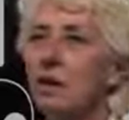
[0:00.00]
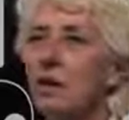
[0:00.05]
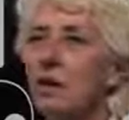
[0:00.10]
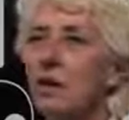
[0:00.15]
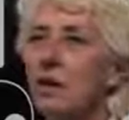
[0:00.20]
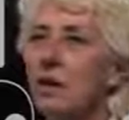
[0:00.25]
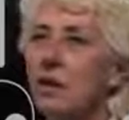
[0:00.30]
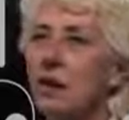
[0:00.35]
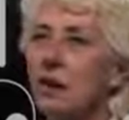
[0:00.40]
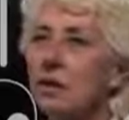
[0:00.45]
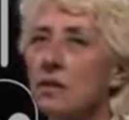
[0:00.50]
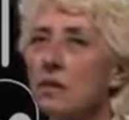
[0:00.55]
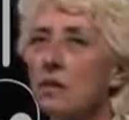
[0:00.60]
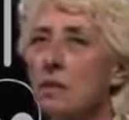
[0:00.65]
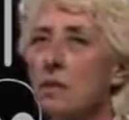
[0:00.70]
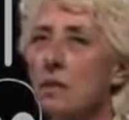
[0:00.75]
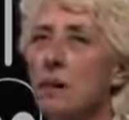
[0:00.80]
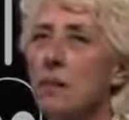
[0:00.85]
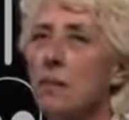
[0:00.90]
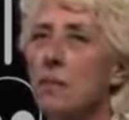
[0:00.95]
there has
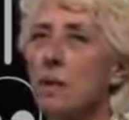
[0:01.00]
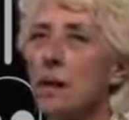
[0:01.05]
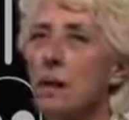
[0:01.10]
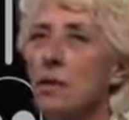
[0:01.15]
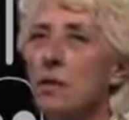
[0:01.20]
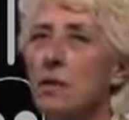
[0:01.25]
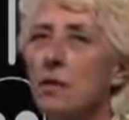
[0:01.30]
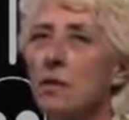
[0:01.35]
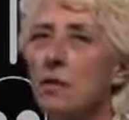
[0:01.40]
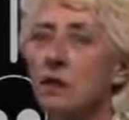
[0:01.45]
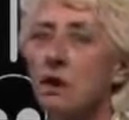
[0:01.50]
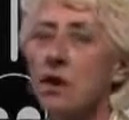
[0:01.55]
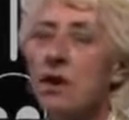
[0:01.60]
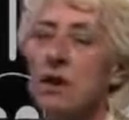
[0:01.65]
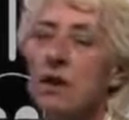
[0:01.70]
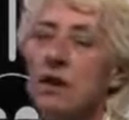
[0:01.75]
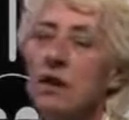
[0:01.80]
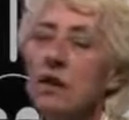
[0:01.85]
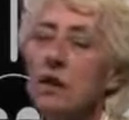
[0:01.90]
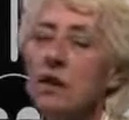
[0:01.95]
to be that balance.
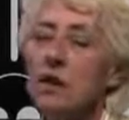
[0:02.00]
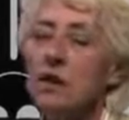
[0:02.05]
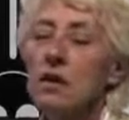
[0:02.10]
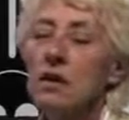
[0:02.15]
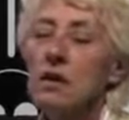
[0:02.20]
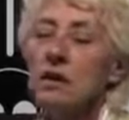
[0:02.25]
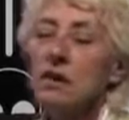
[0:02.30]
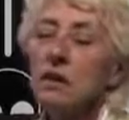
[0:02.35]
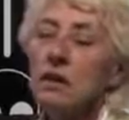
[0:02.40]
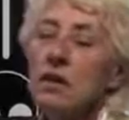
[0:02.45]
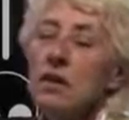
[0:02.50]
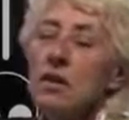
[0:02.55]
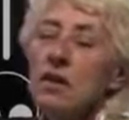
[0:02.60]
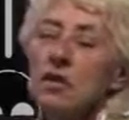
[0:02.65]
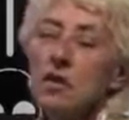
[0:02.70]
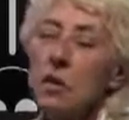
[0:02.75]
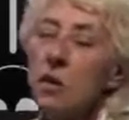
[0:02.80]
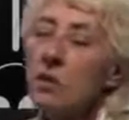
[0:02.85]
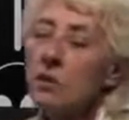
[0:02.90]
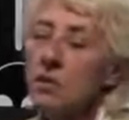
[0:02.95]

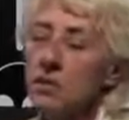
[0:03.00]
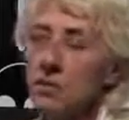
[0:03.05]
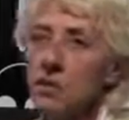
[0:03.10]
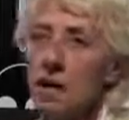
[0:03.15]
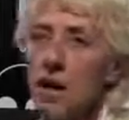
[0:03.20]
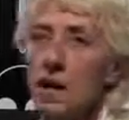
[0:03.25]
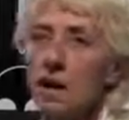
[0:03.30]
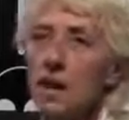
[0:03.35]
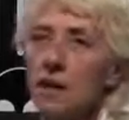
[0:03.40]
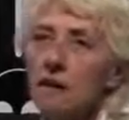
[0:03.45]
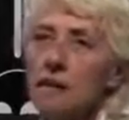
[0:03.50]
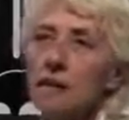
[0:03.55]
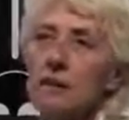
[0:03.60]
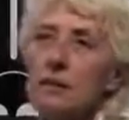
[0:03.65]
So there's that.